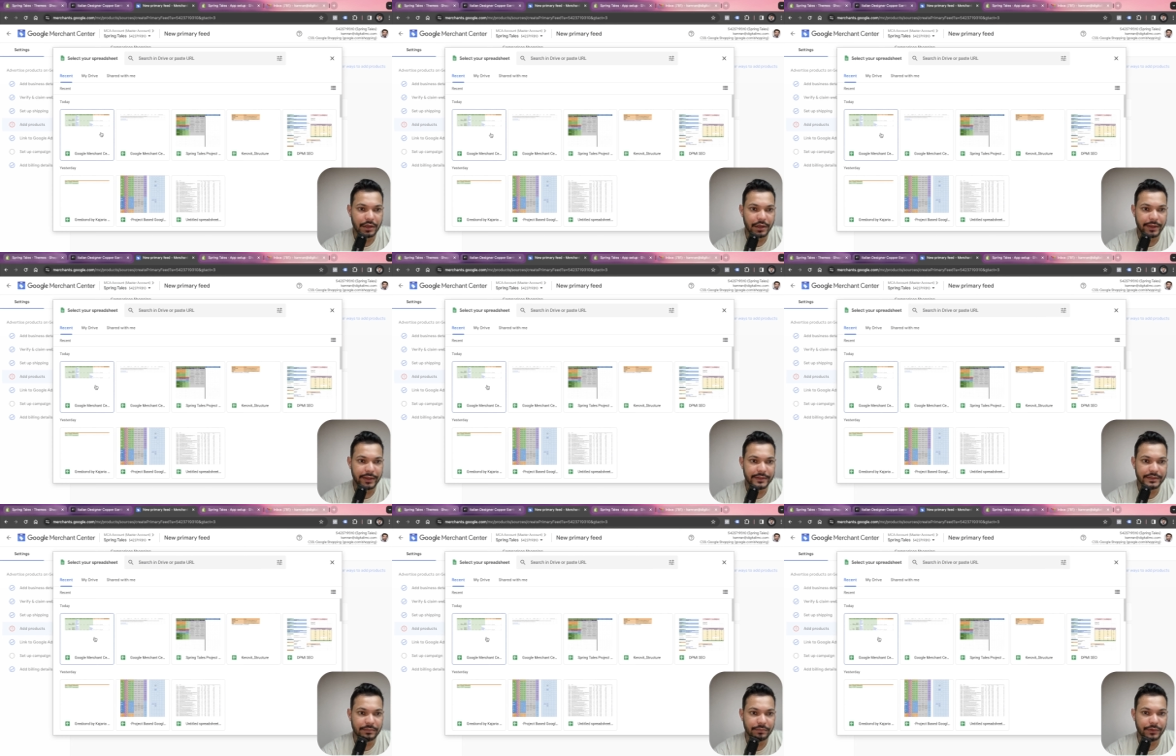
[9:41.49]
I can
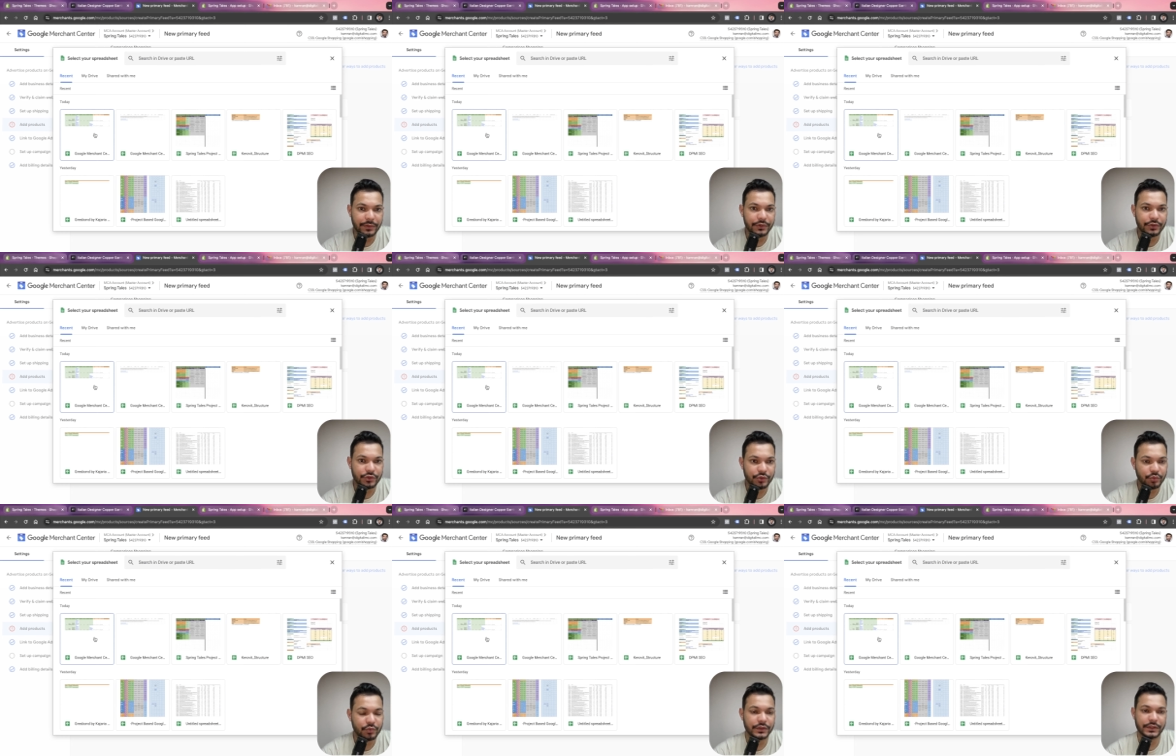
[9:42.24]
simply
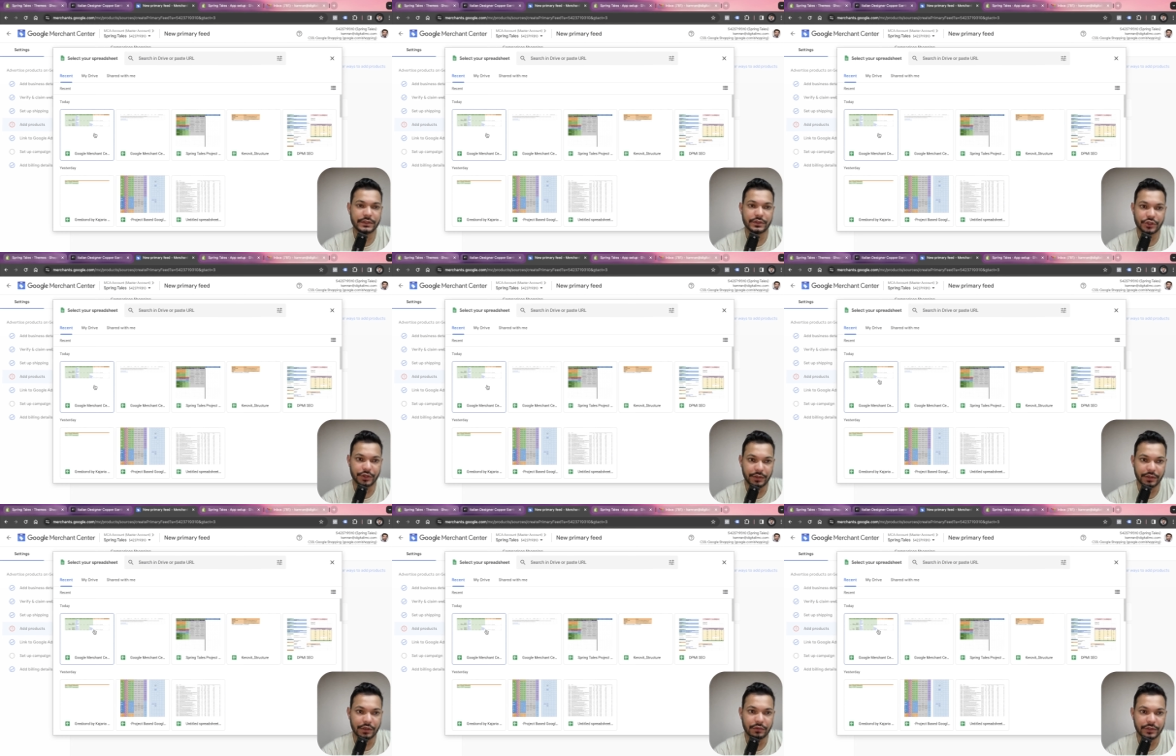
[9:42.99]
choose this
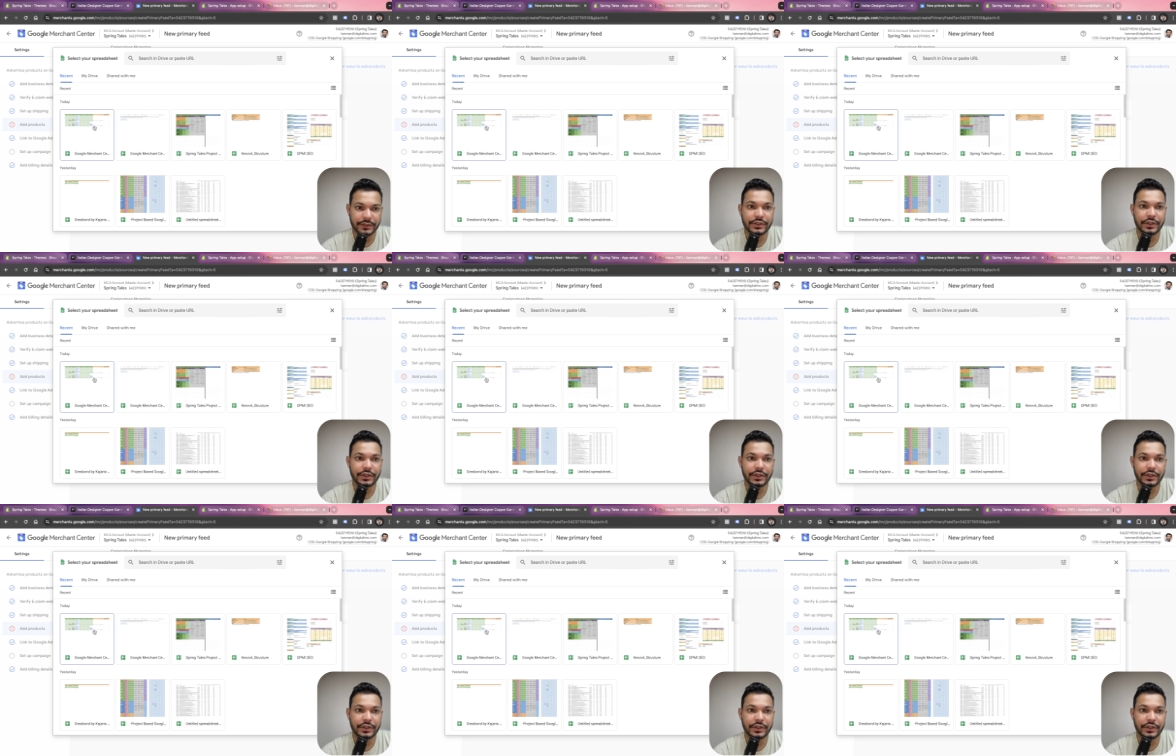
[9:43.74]
sheet. Now this